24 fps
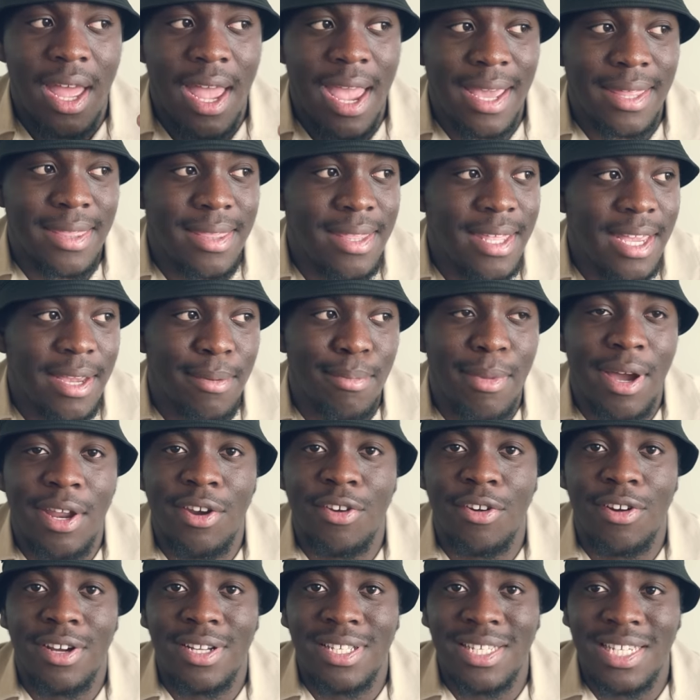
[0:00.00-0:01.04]
ethnic
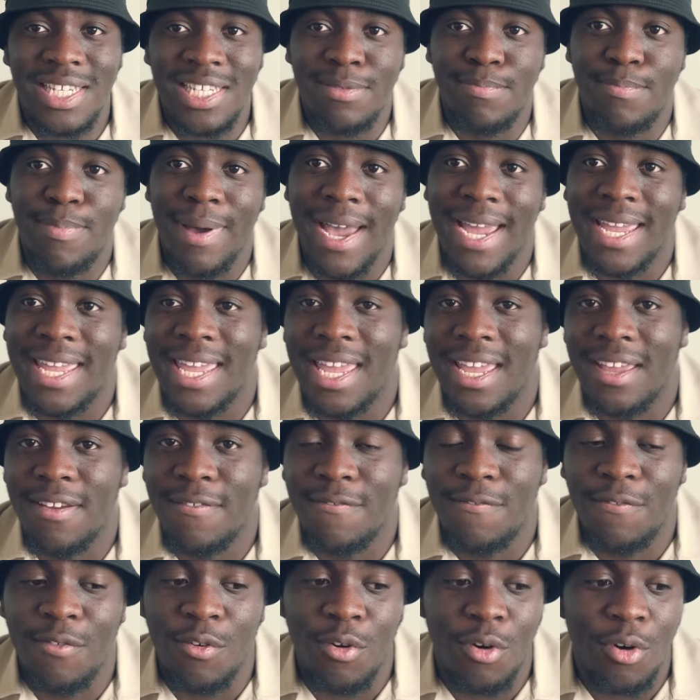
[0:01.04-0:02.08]
minorities begging
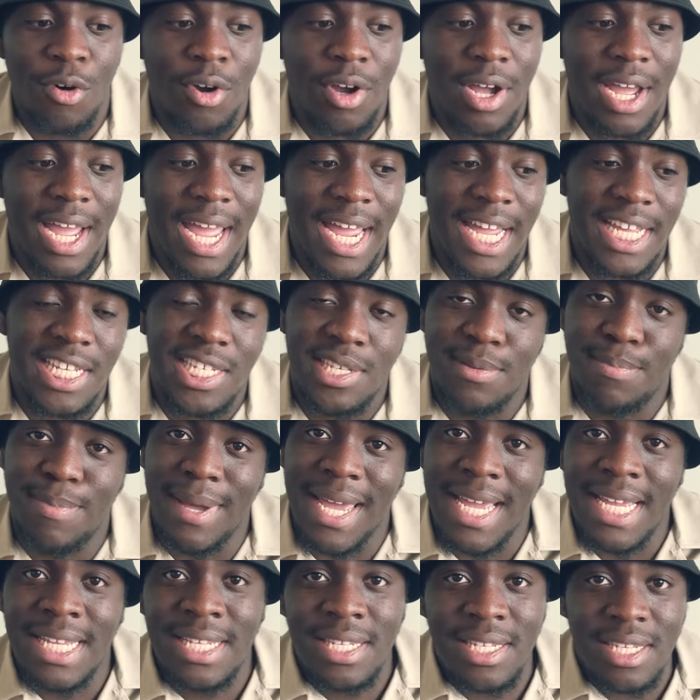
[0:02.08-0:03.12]
for a
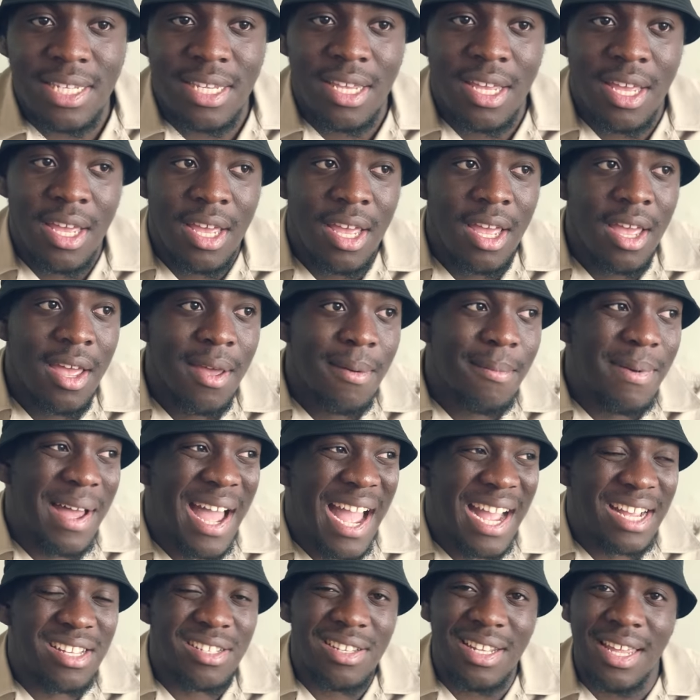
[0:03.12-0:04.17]
space. But
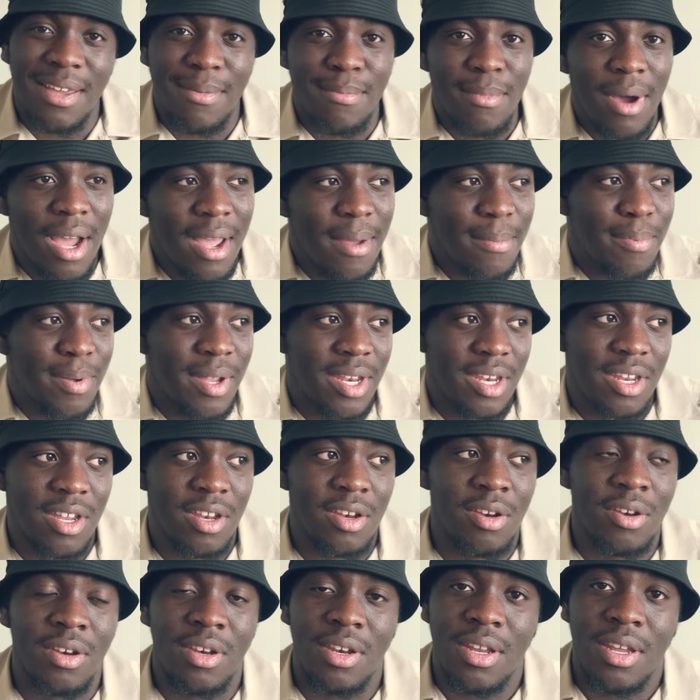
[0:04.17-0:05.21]
actually, in my
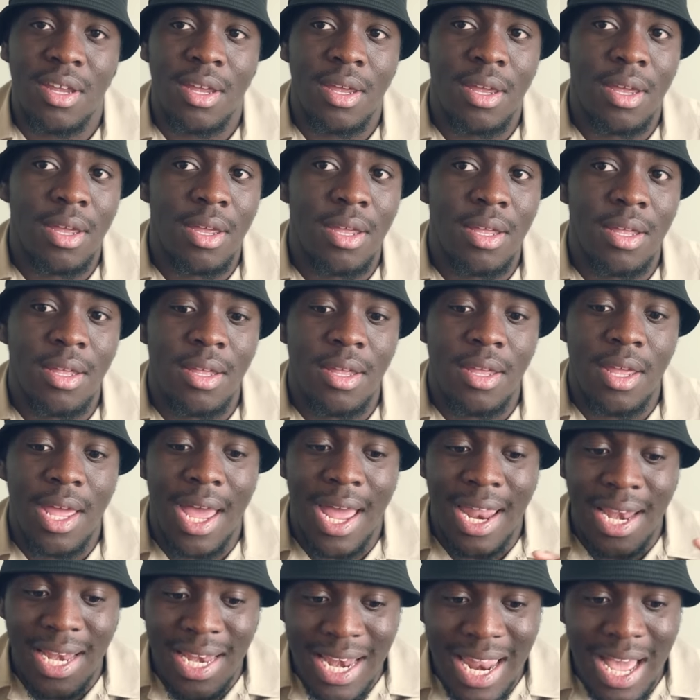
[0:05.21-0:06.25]
opinion,
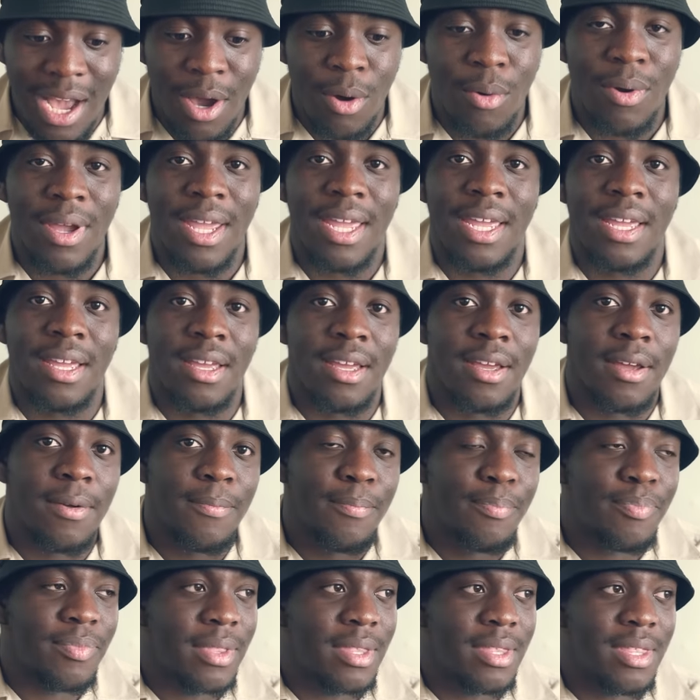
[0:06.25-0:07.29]
allowing
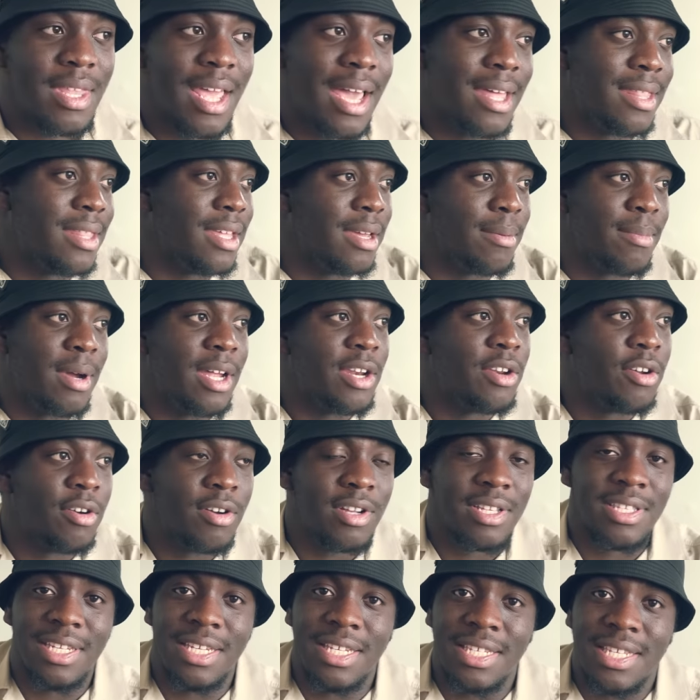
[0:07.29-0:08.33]
ethnic
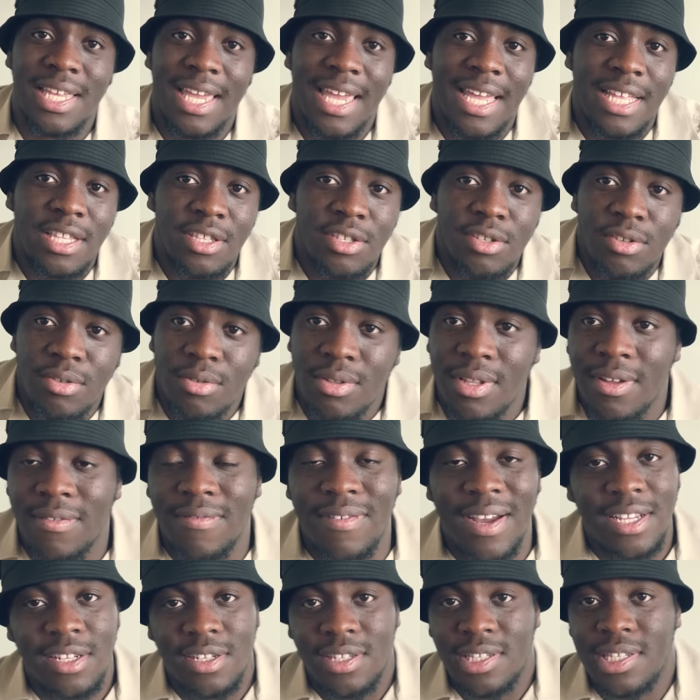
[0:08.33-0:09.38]
minorities into the
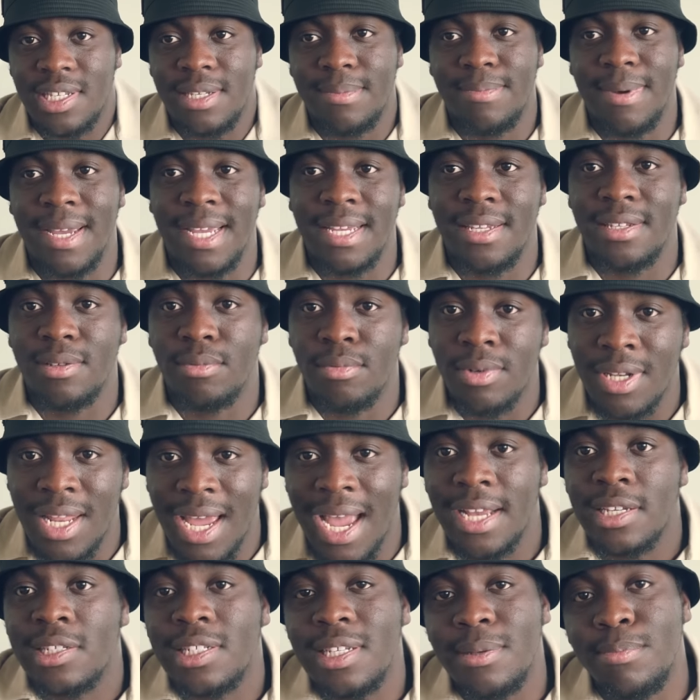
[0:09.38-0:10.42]
fashion space would
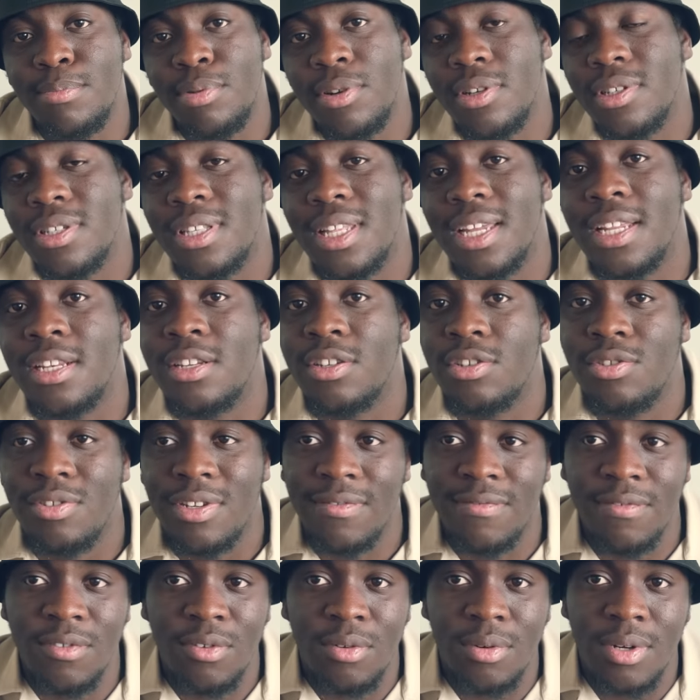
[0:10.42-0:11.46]
actually push the industry
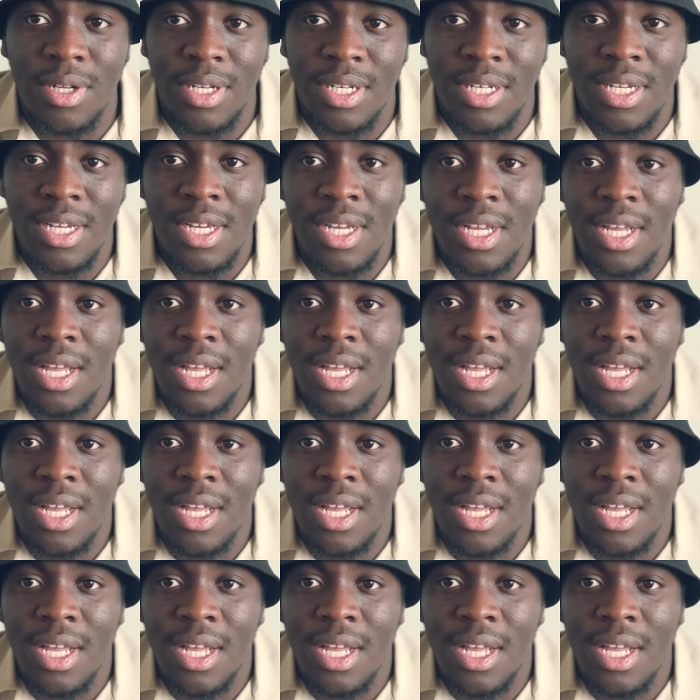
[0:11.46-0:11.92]
forward.